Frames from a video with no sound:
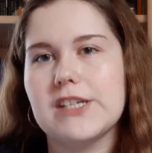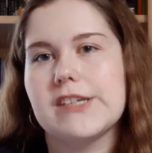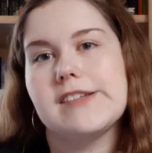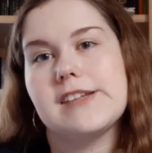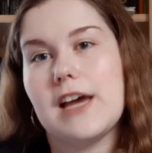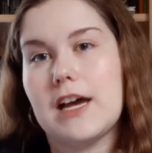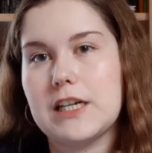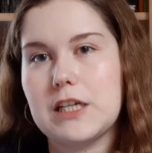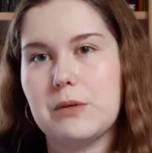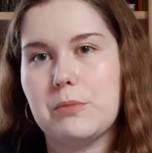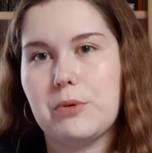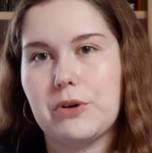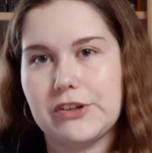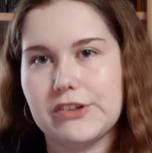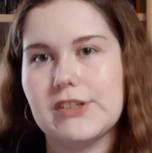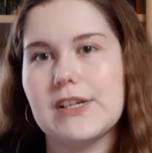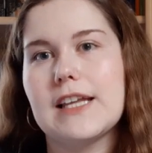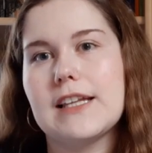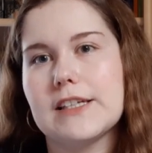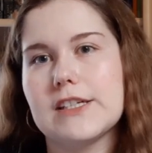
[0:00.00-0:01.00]
Tiste Andii
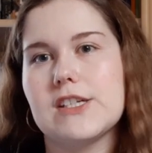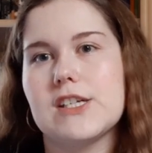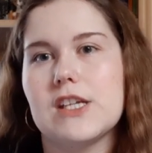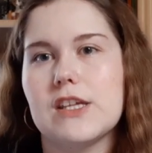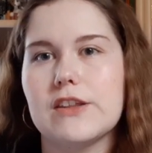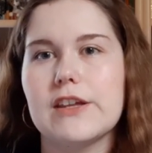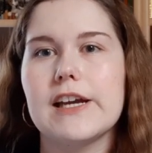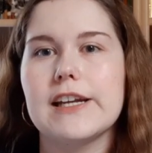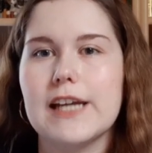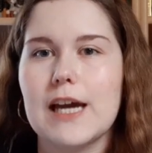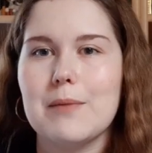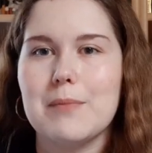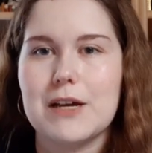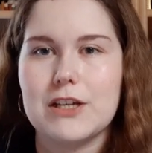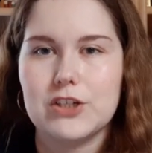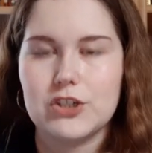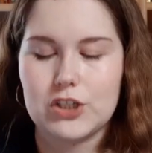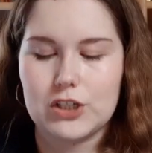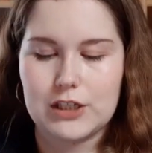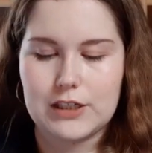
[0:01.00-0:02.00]
personality that I
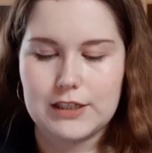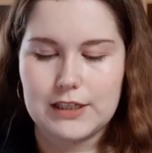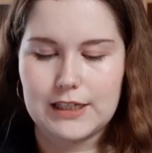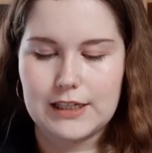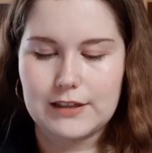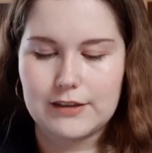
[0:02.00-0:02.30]
mentioned